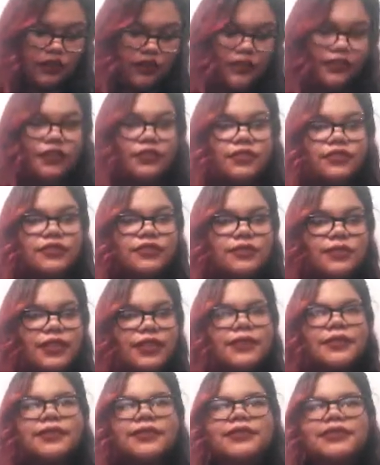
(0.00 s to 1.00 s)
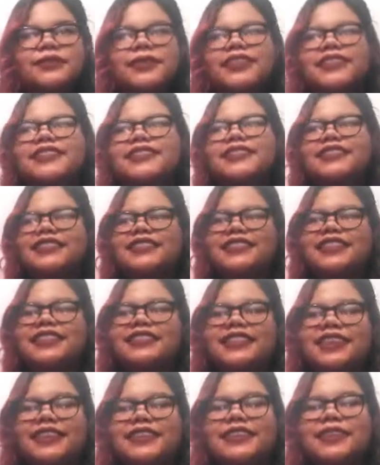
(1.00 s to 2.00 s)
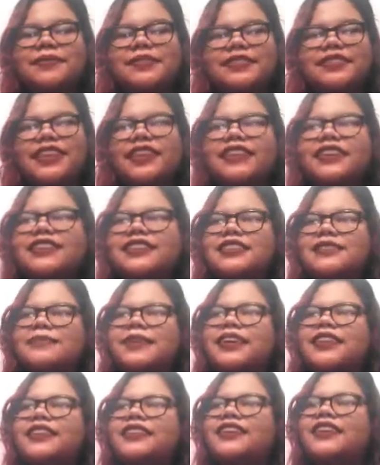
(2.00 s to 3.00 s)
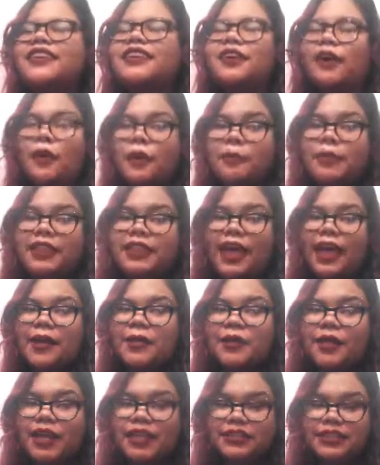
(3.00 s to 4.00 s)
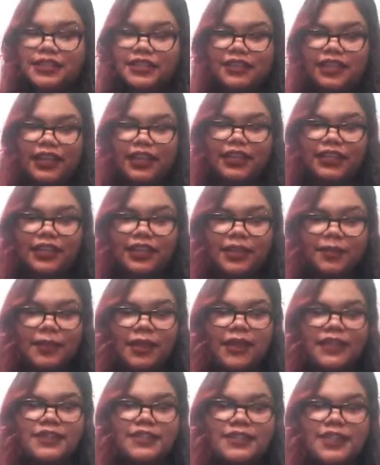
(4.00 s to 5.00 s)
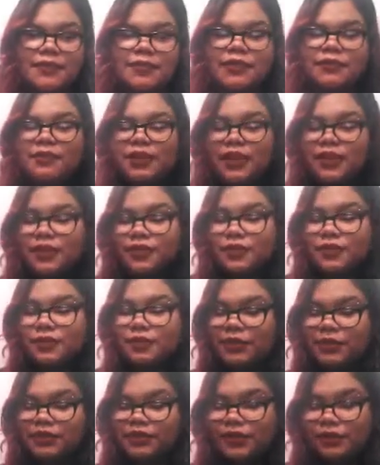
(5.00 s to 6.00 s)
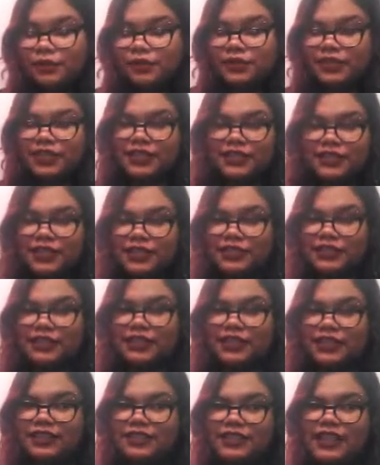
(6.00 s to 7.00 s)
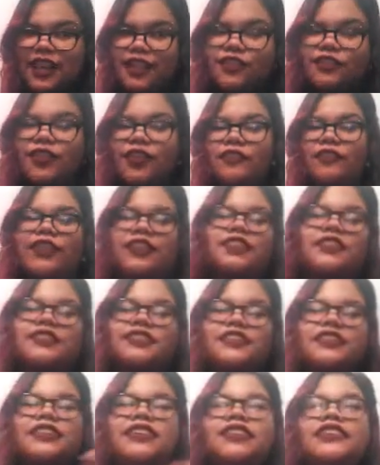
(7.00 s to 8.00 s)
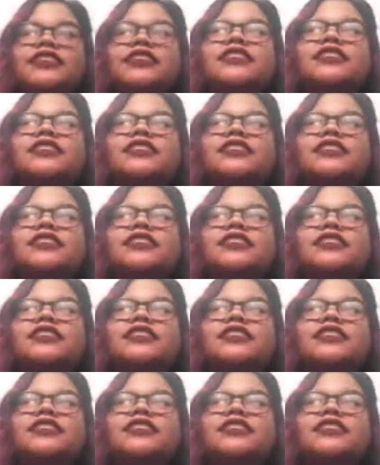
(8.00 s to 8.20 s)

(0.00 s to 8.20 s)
My little sweet 666. I'm just like, can somebody like call me that when I start dating them? Just let me be your sweet little 666. I love it. It's just,